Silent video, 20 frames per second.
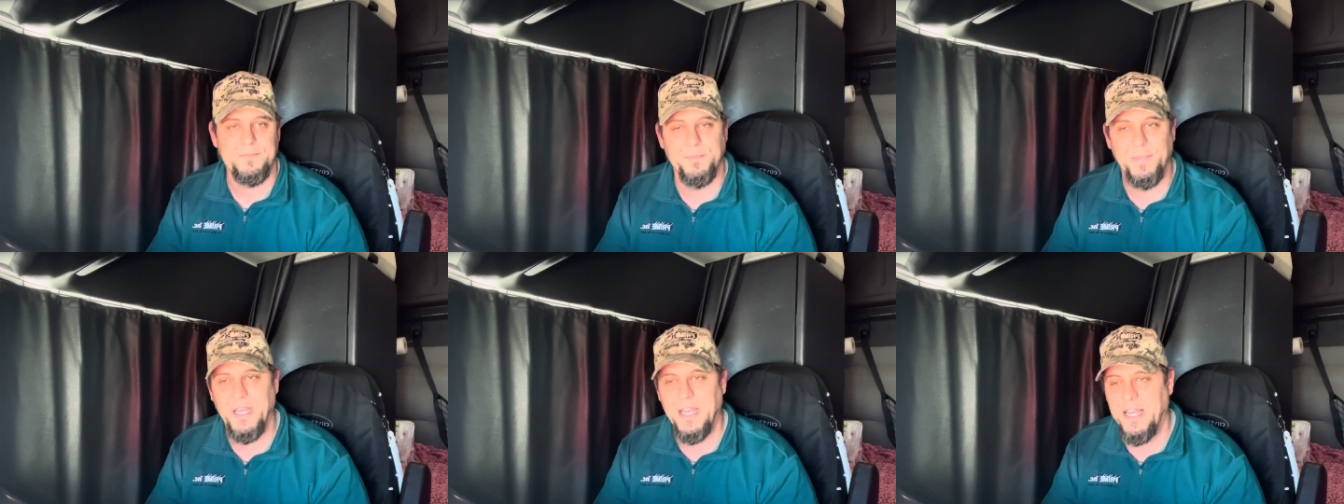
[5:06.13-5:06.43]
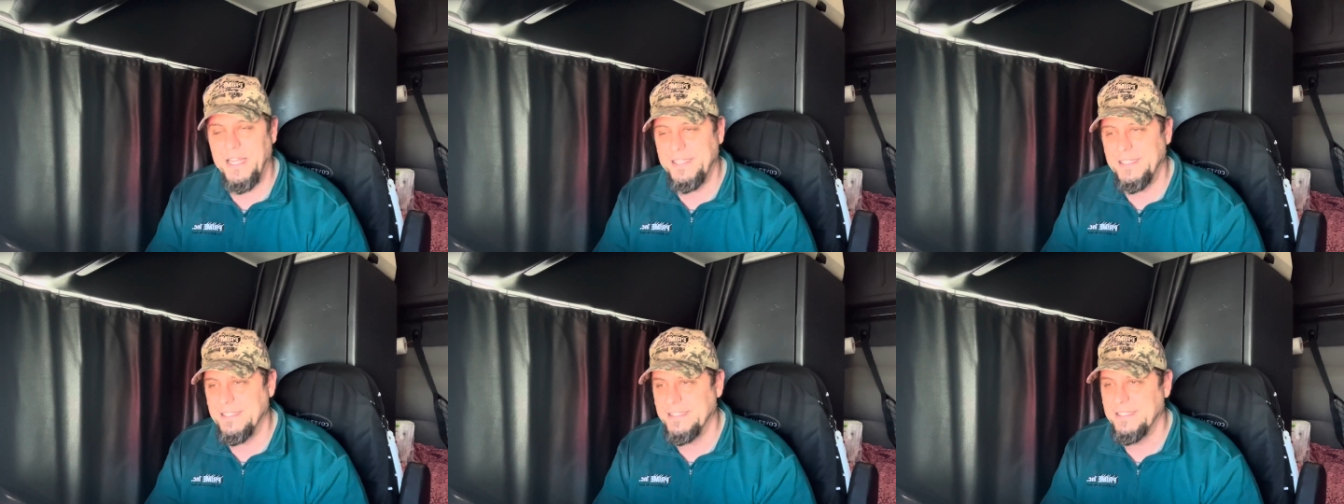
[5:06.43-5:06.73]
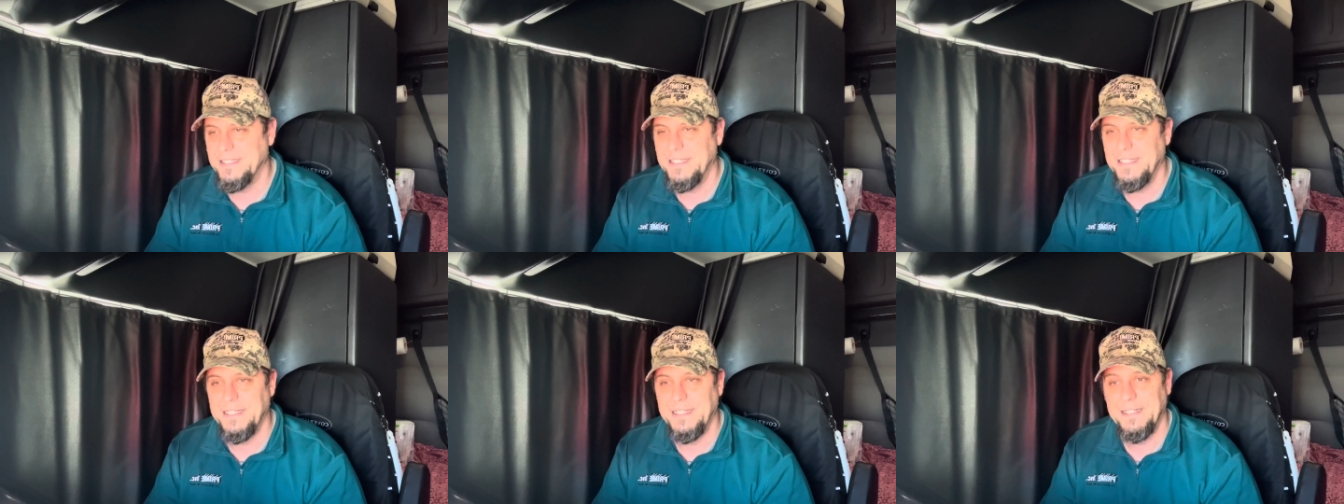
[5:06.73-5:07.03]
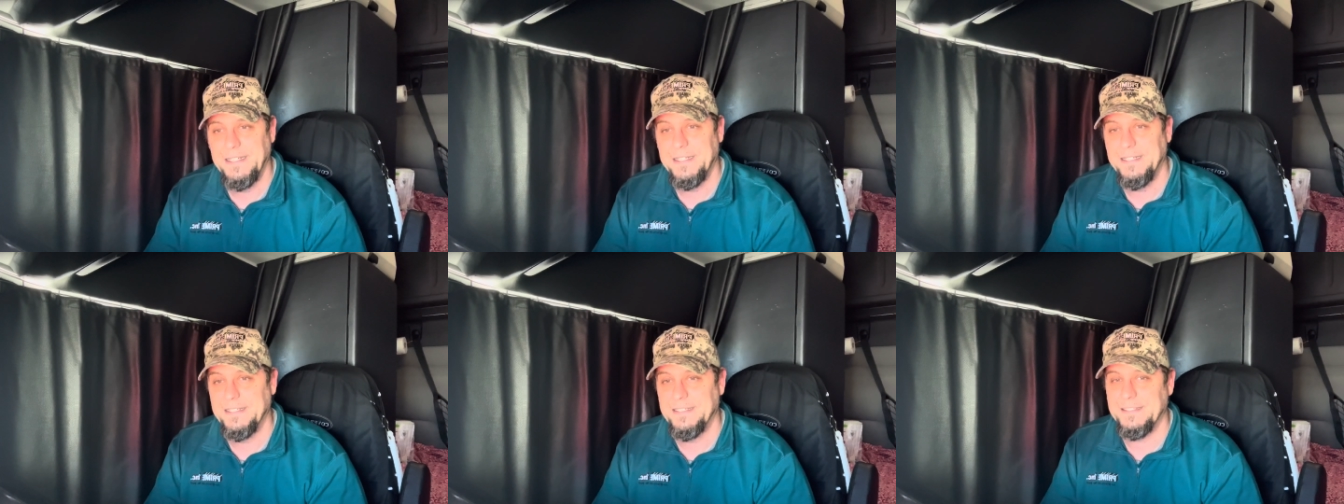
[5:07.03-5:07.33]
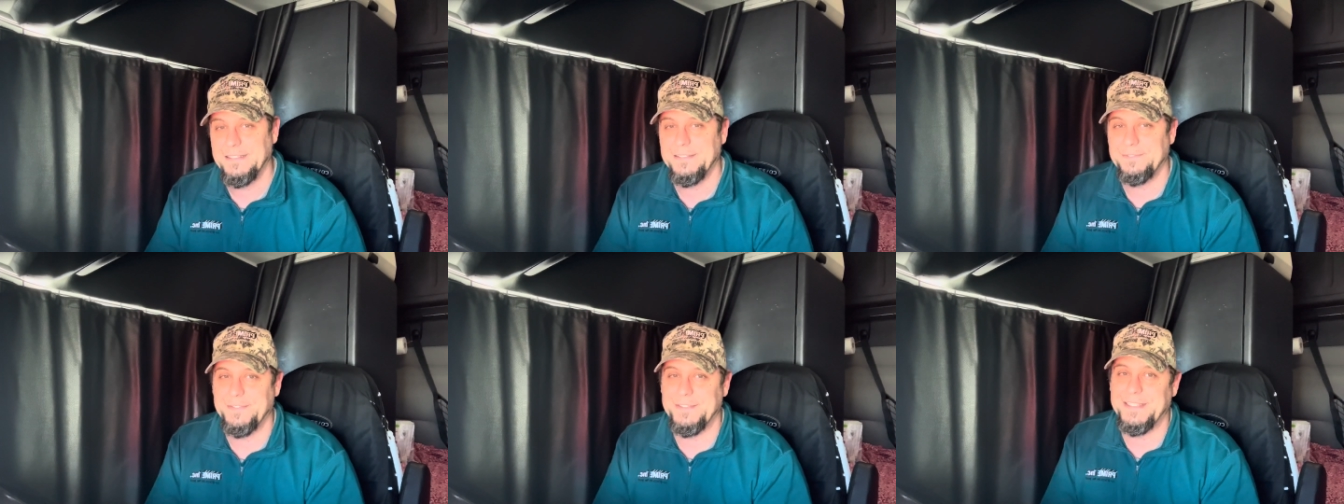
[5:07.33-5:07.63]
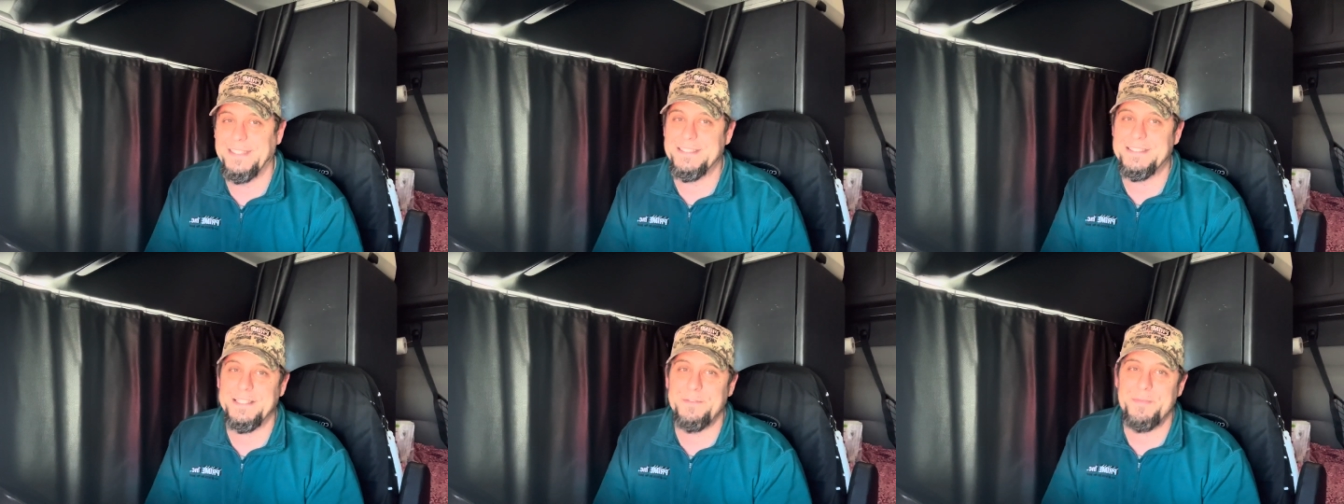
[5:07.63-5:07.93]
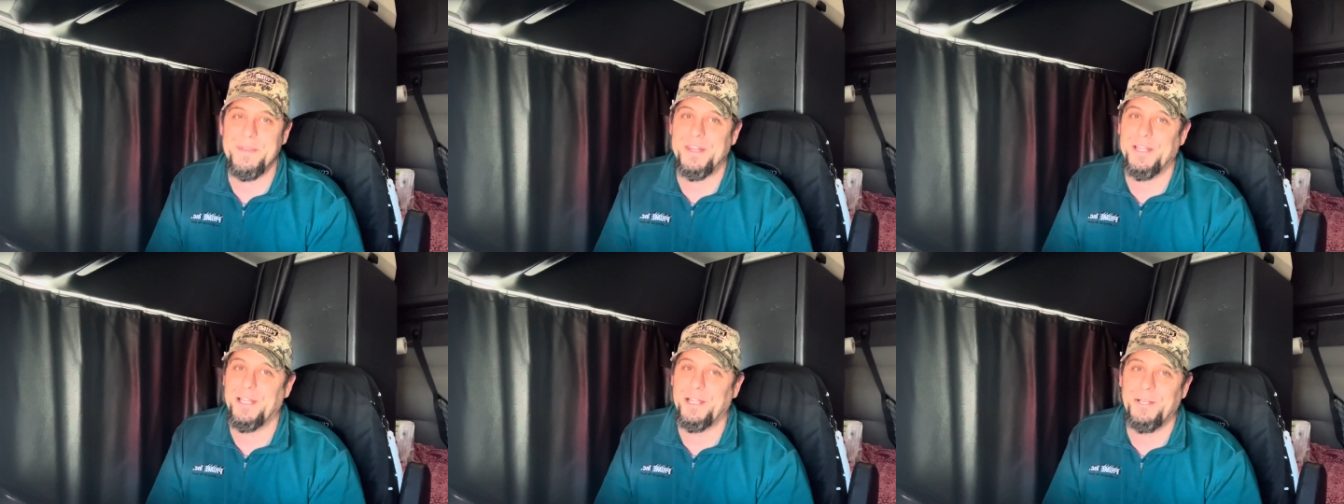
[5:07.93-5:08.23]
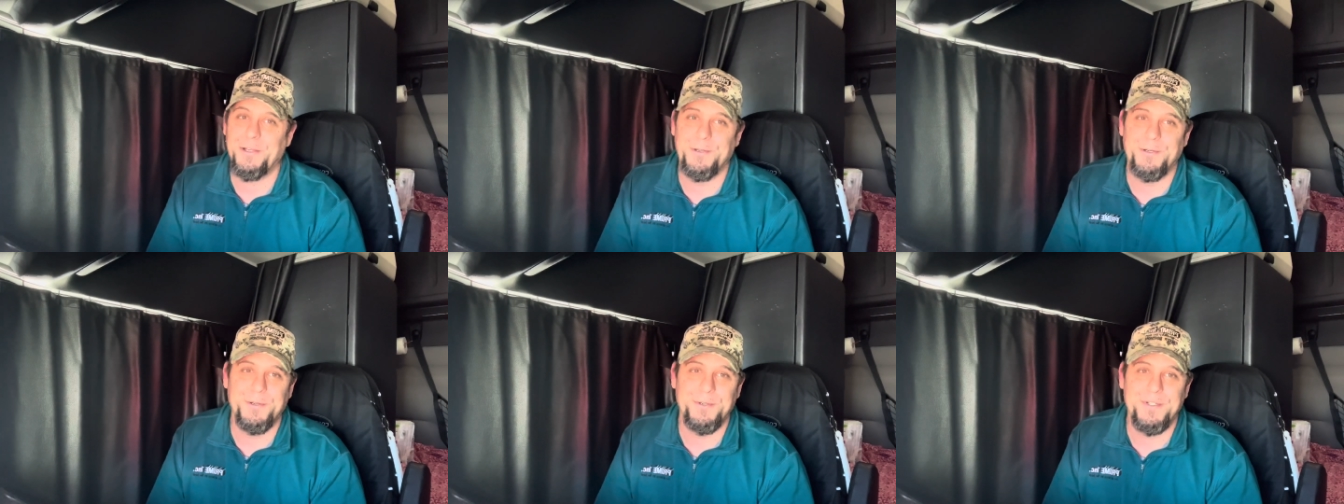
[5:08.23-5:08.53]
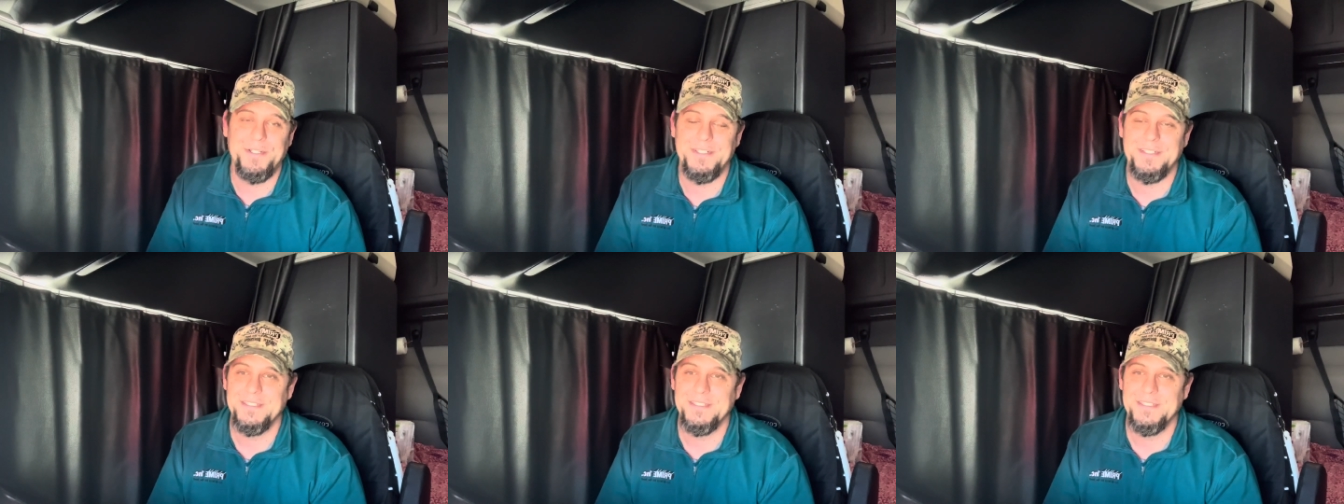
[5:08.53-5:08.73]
But when they sent me the load,